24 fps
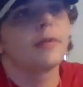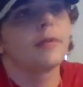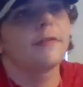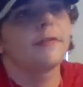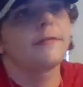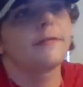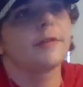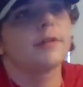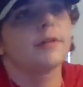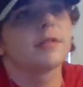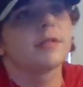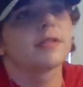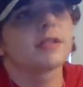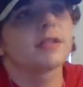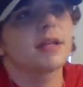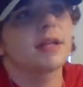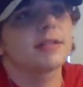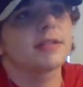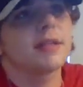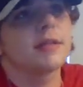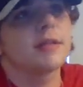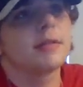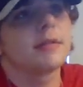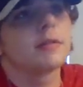Buffalo
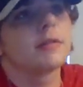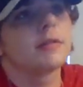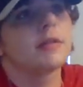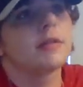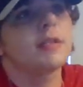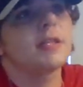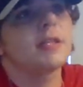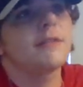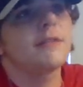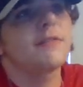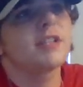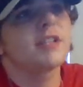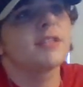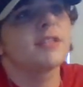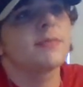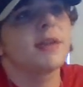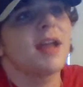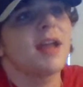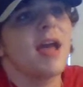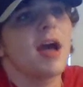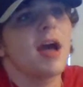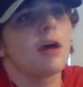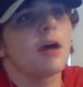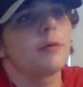selected
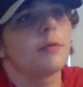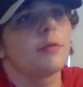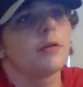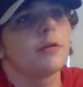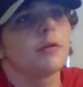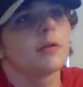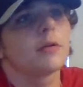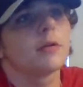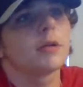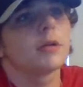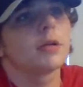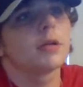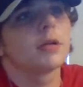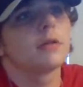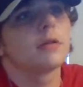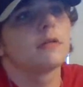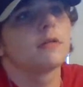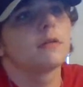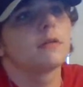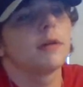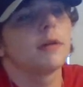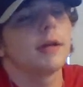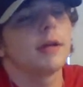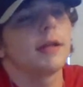defenseman Albert
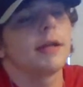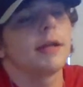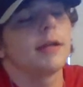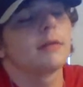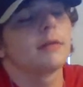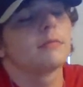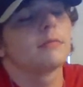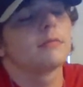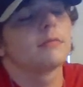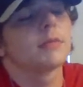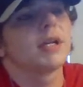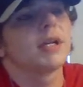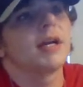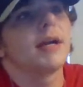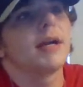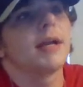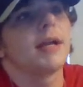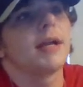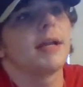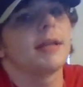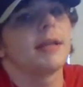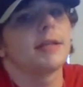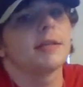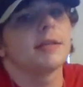Raleigh.
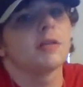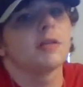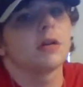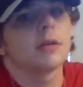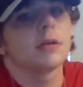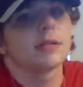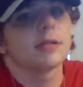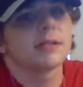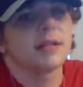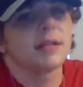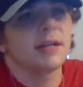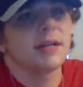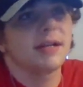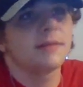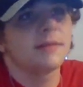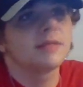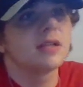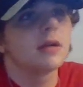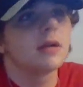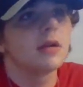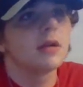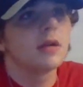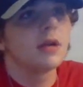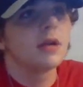I hate these place names.